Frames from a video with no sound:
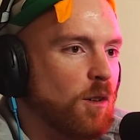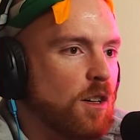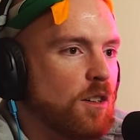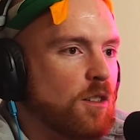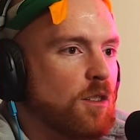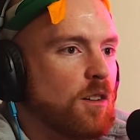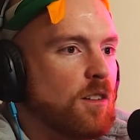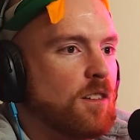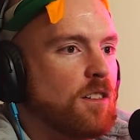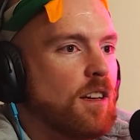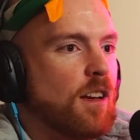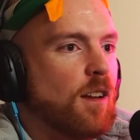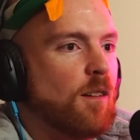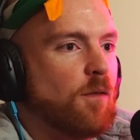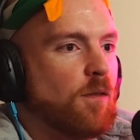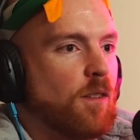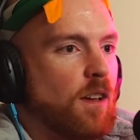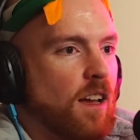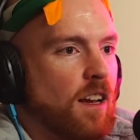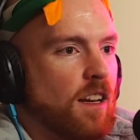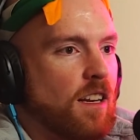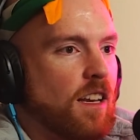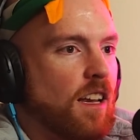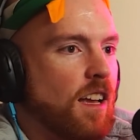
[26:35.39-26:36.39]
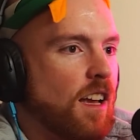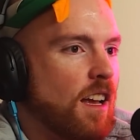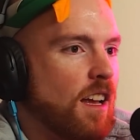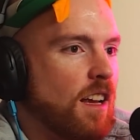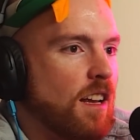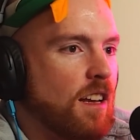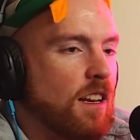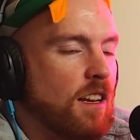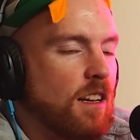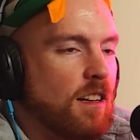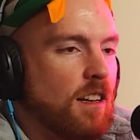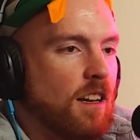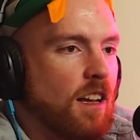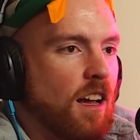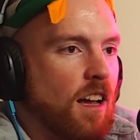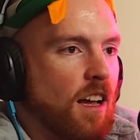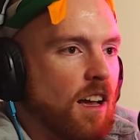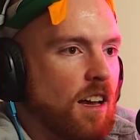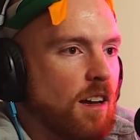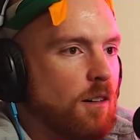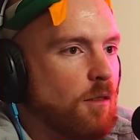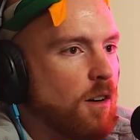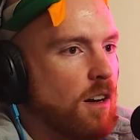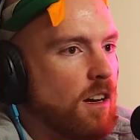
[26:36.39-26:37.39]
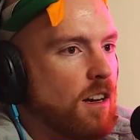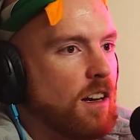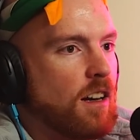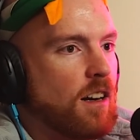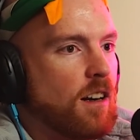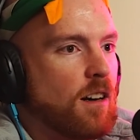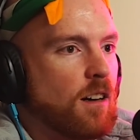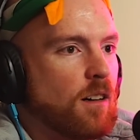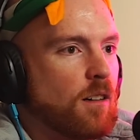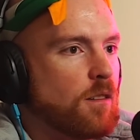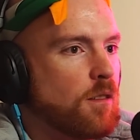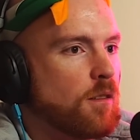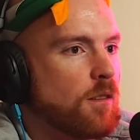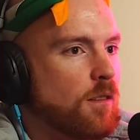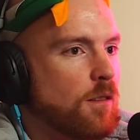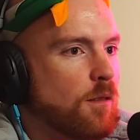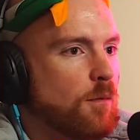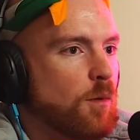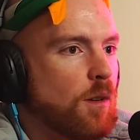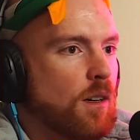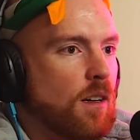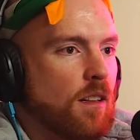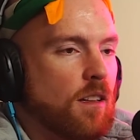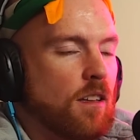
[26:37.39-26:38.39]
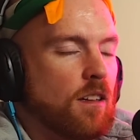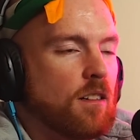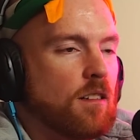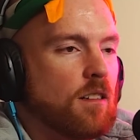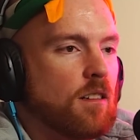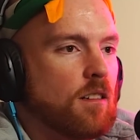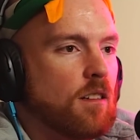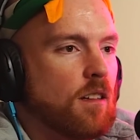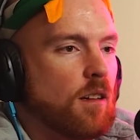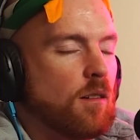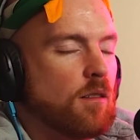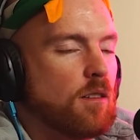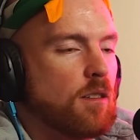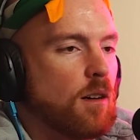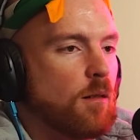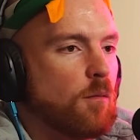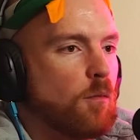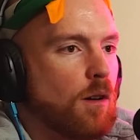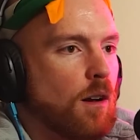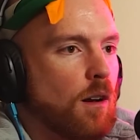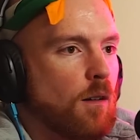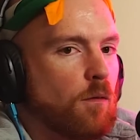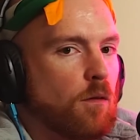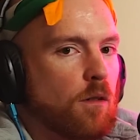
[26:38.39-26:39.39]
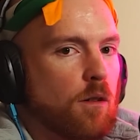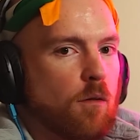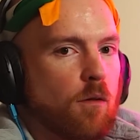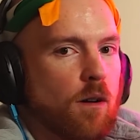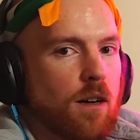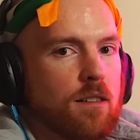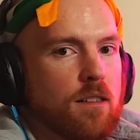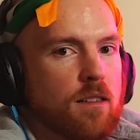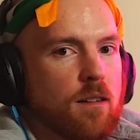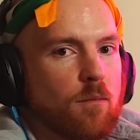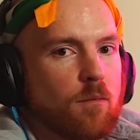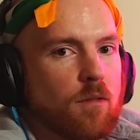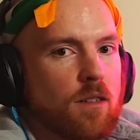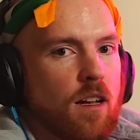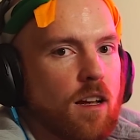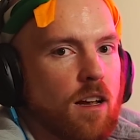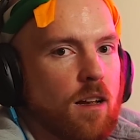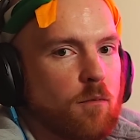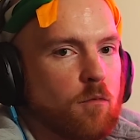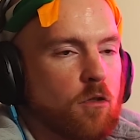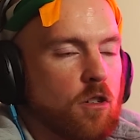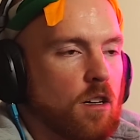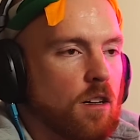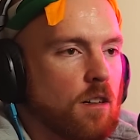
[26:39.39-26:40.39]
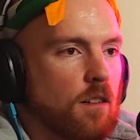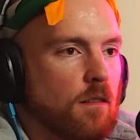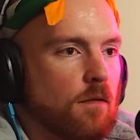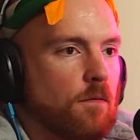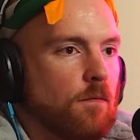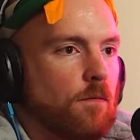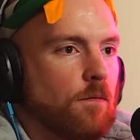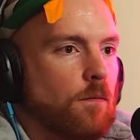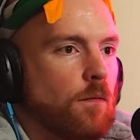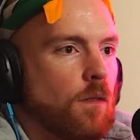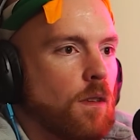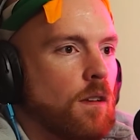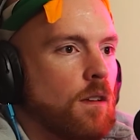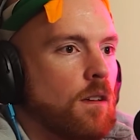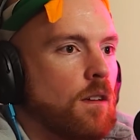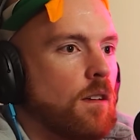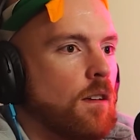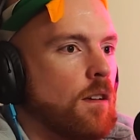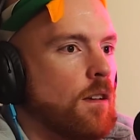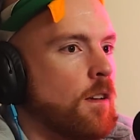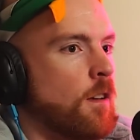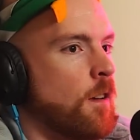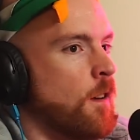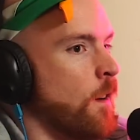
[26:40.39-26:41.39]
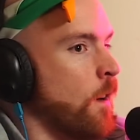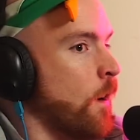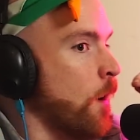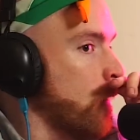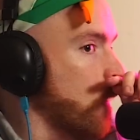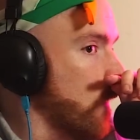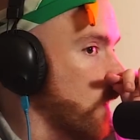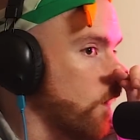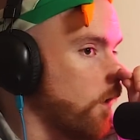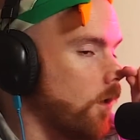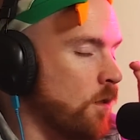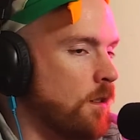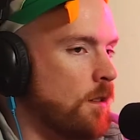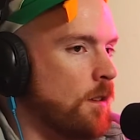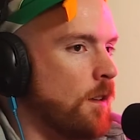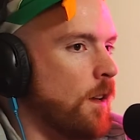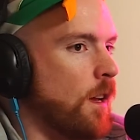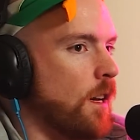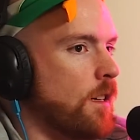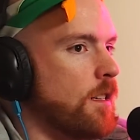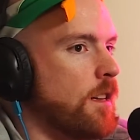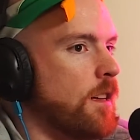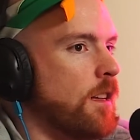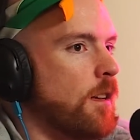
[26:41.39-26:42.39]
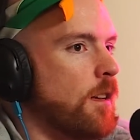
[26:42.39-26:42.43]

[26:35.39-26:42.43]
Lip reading: original TFATK guy right here. Been in the subreddit for quite some time, Chad. All right, what's the next